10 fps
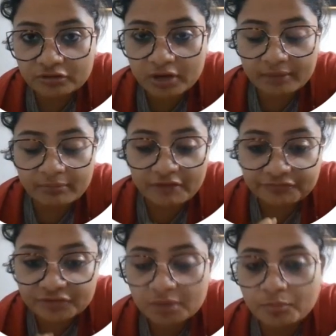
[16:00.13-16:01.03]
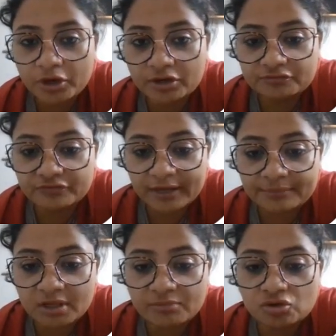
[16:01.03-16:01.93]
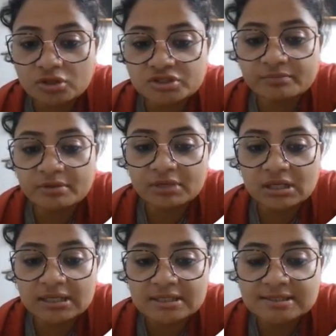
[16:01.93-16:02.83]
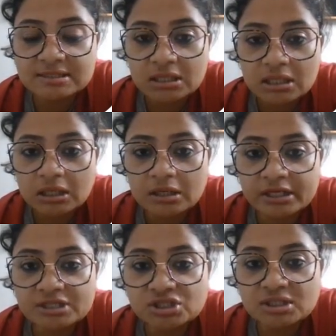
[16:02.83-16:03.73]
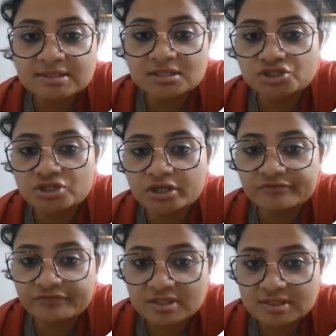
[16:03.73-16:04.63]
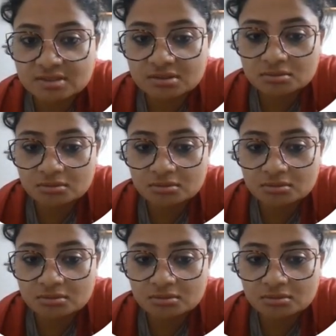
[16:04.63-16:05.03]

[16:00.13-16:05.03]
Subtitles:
of after a point of time, the immunologic memory is reaching a stationary phase.